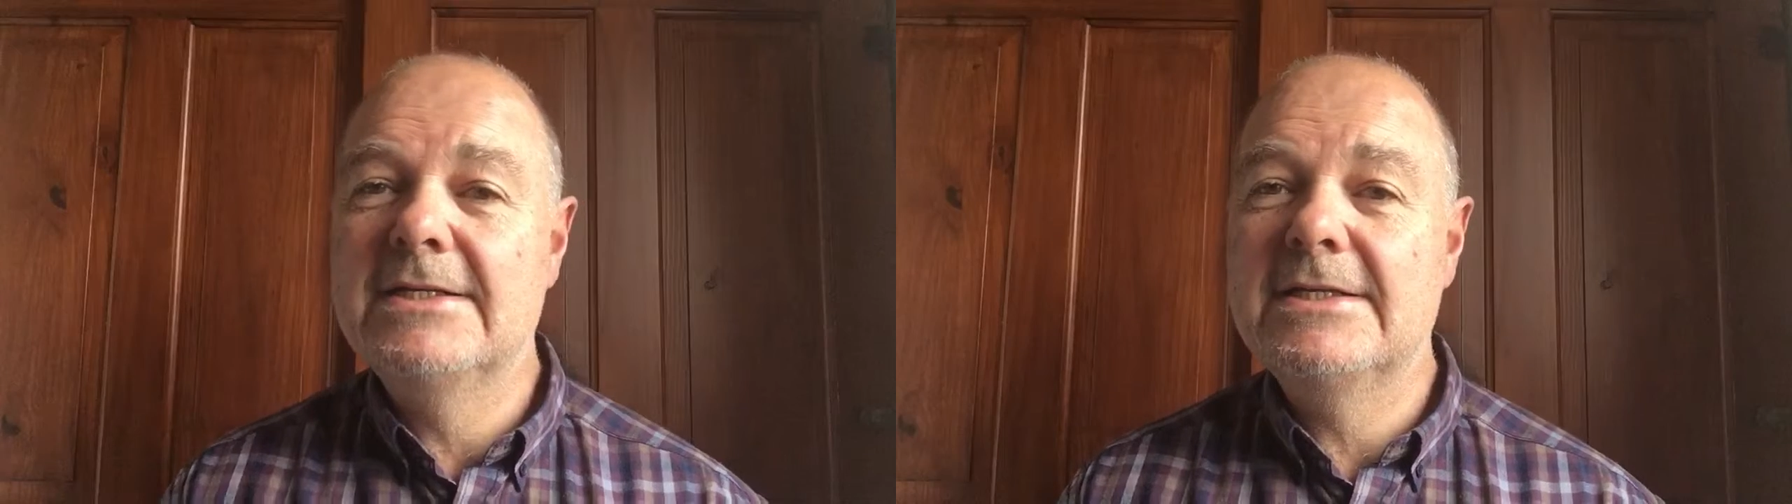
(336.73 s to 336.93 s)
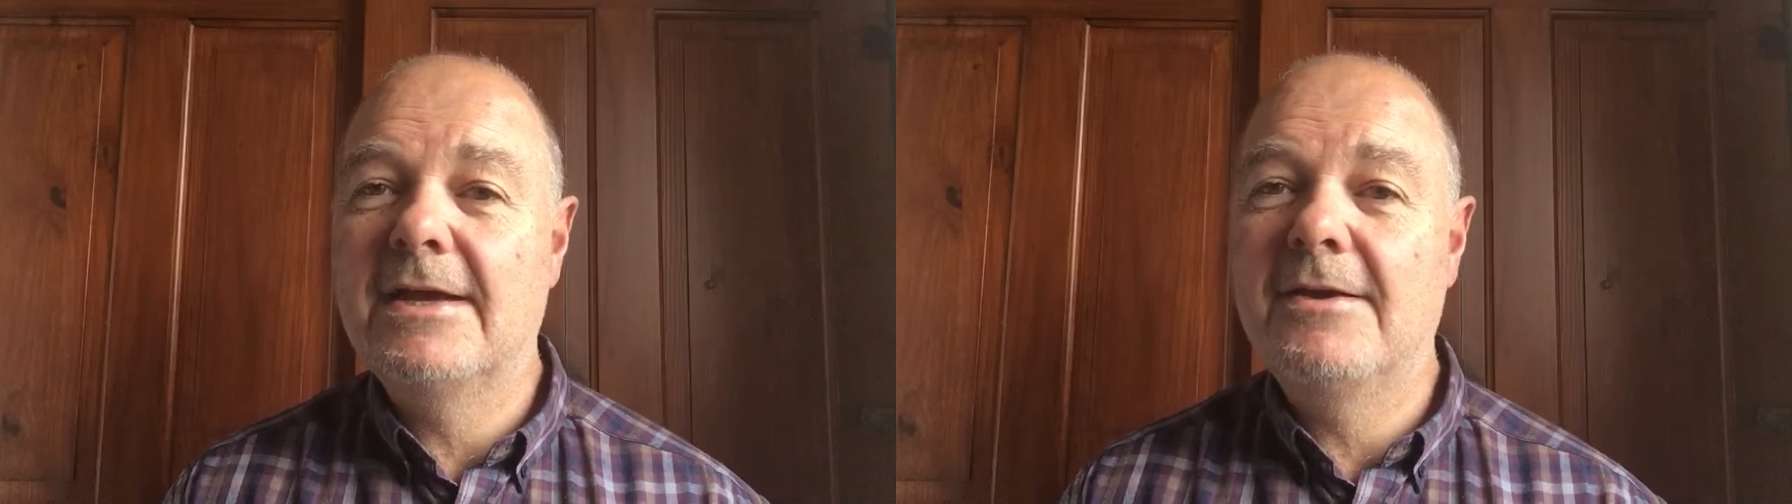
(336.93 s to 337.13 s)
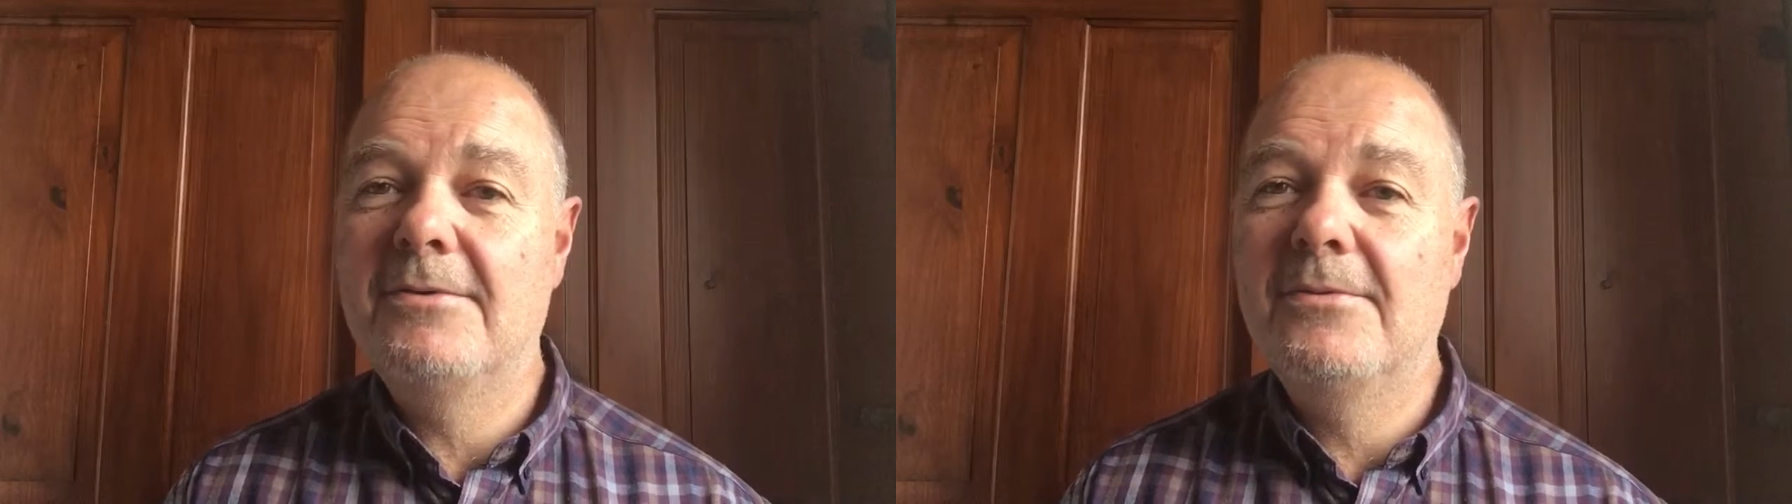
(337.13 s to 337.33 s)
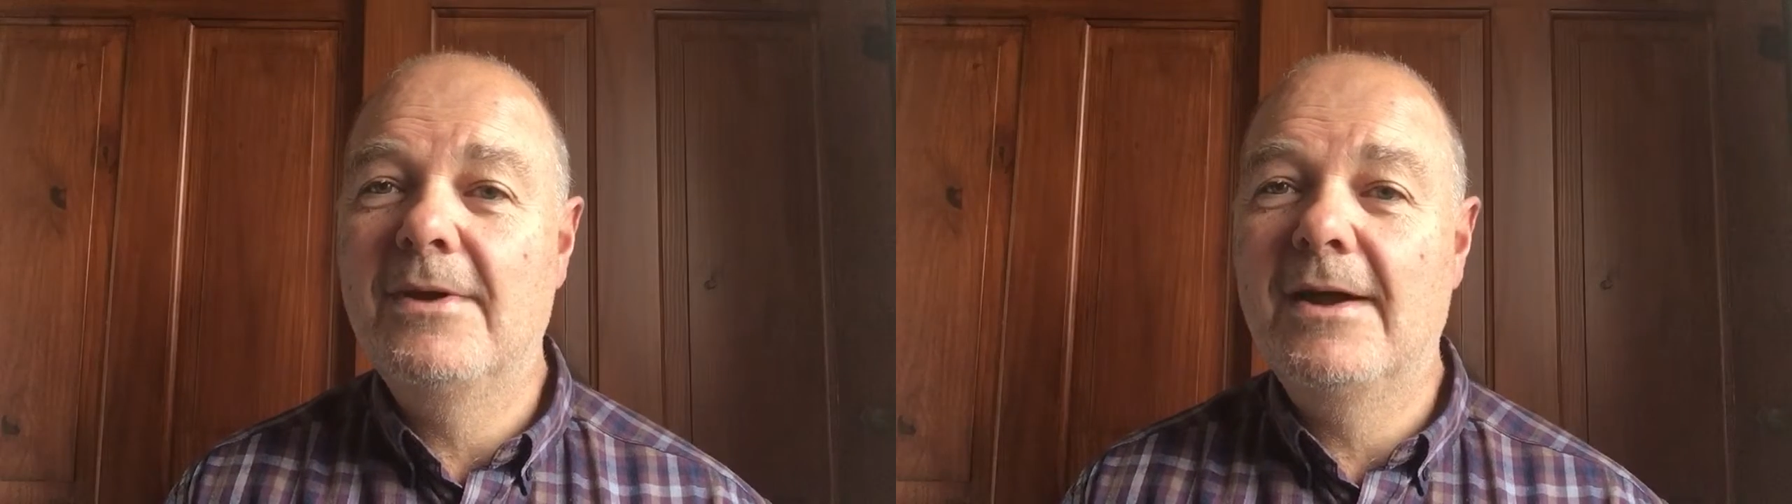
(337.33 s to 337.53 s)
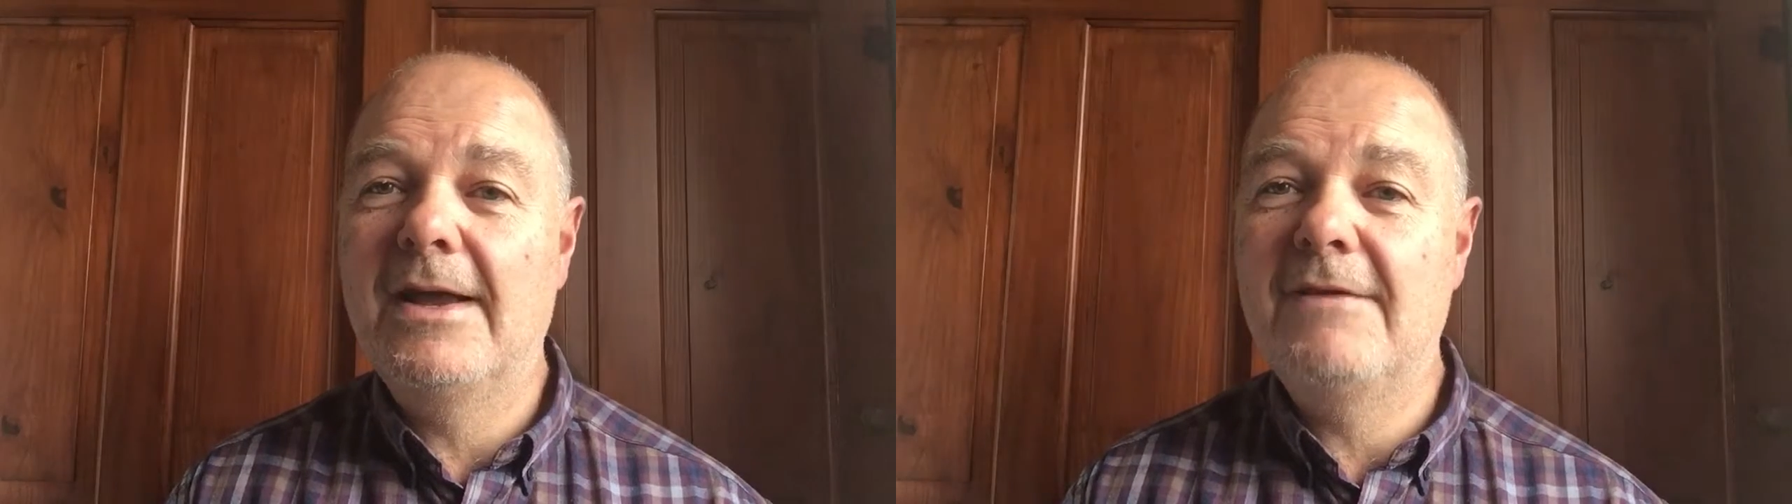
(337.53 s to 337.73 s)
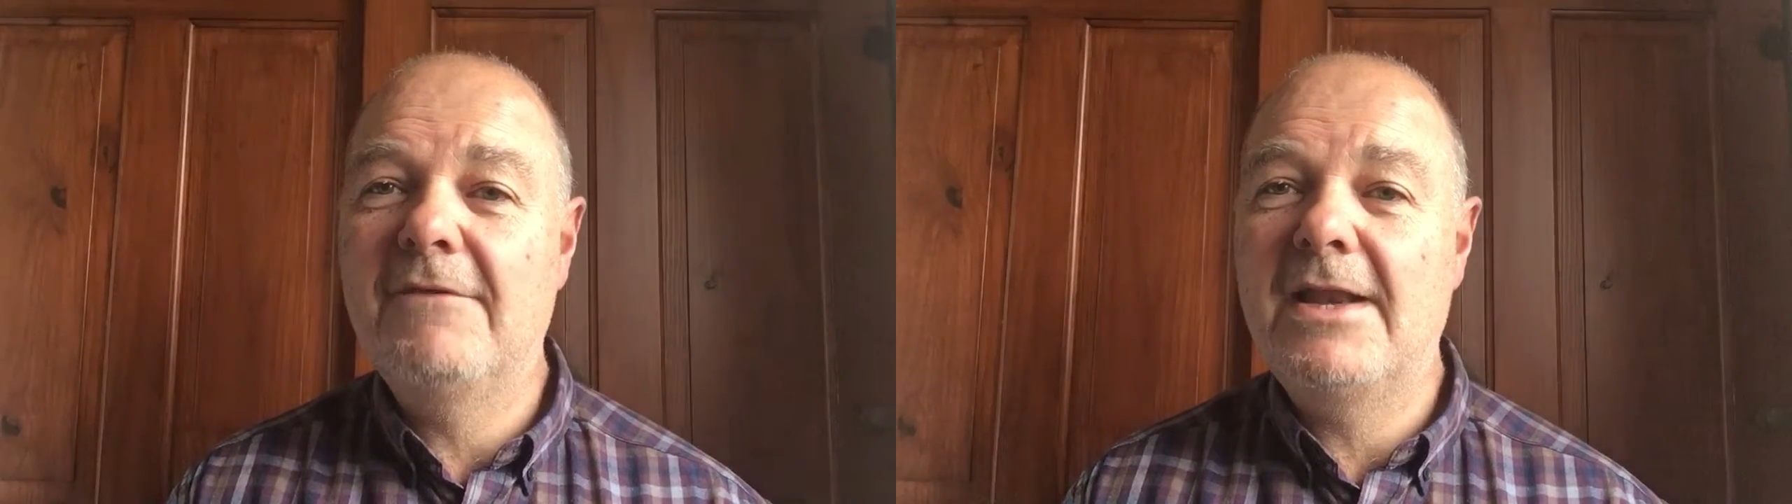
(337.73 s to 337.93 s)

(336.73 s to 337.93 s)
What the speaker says: So if